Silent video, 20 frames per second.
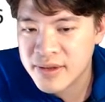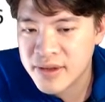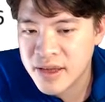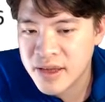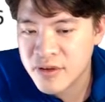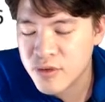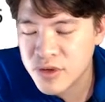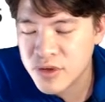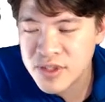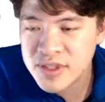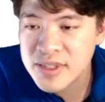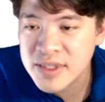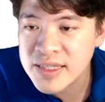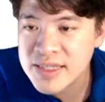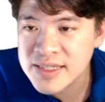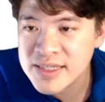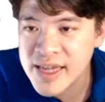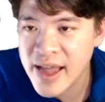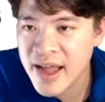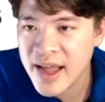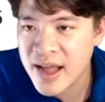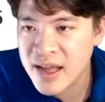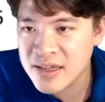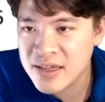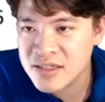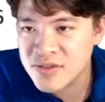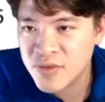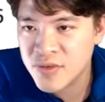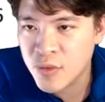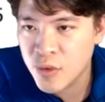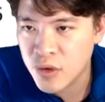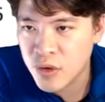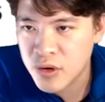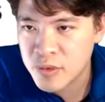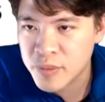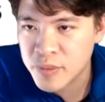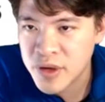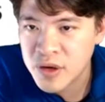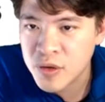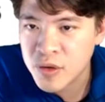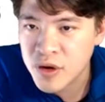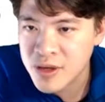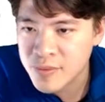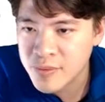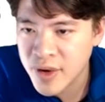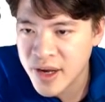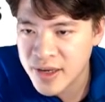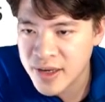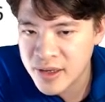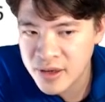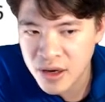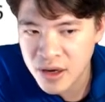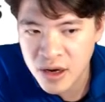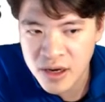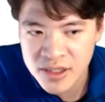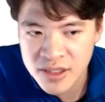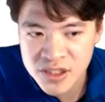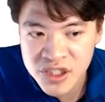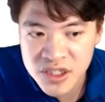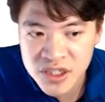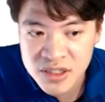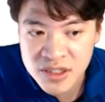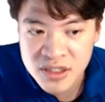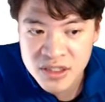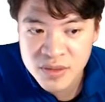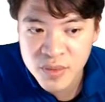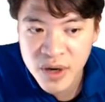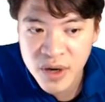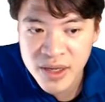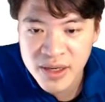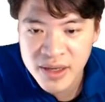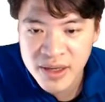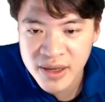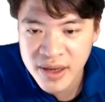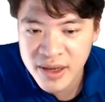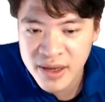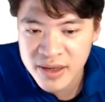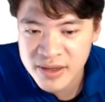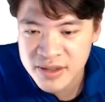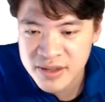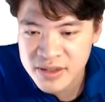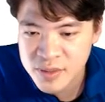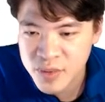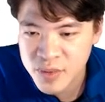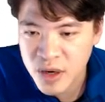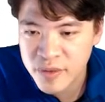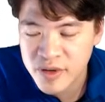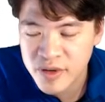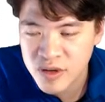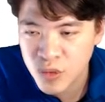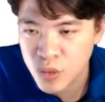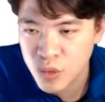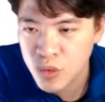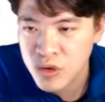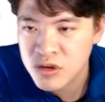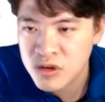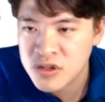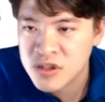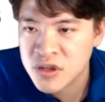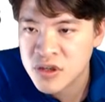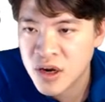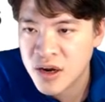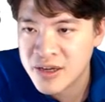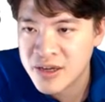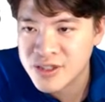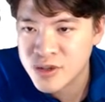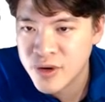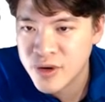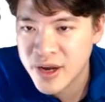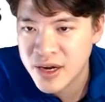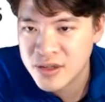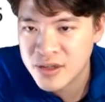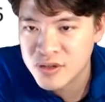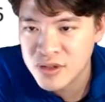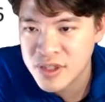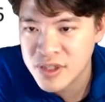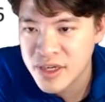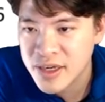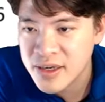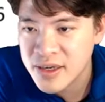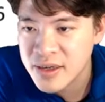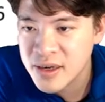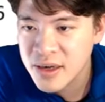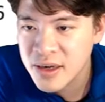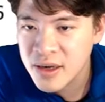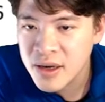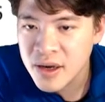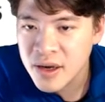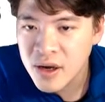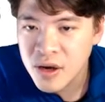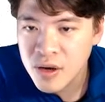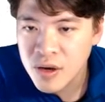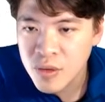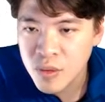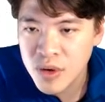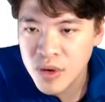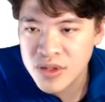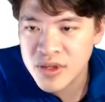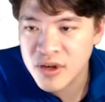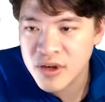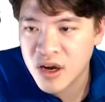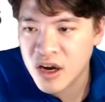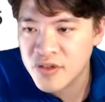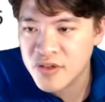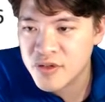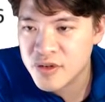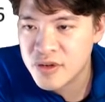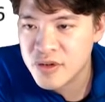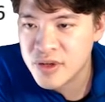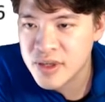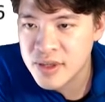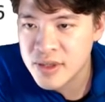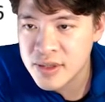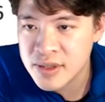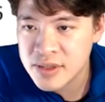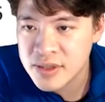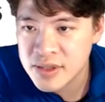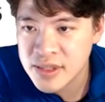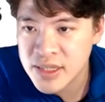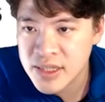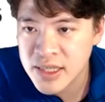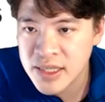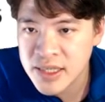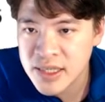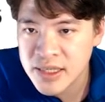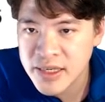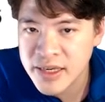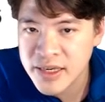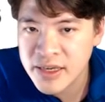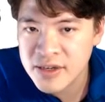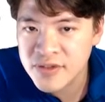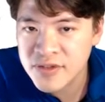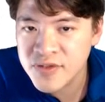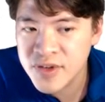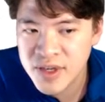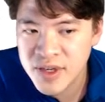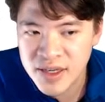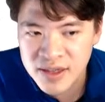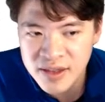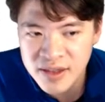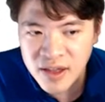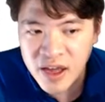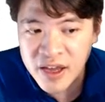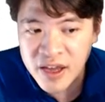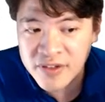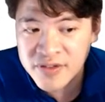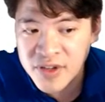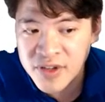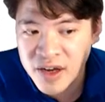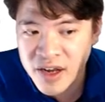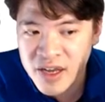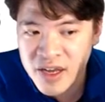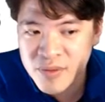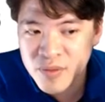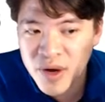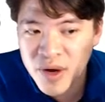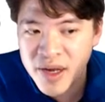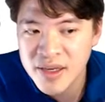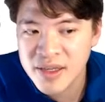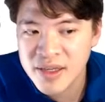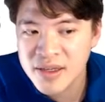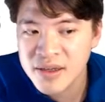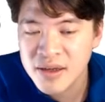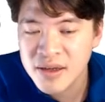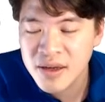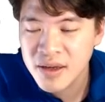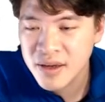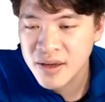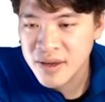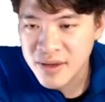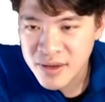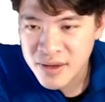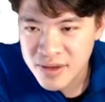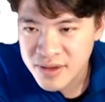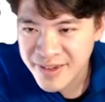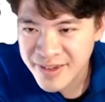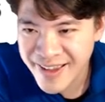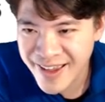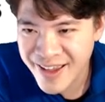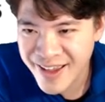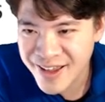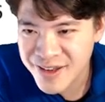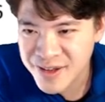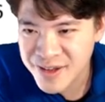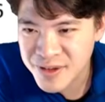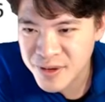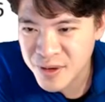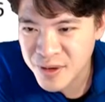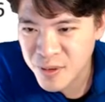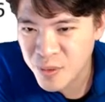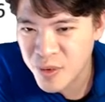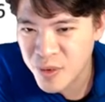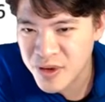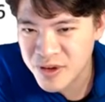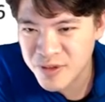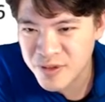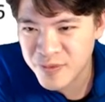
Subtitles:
sees ads for Bitcoin mining on Genesis Mining, and it is probably the worst contract to take. What they offer is a infinite lifetime mining, and what you're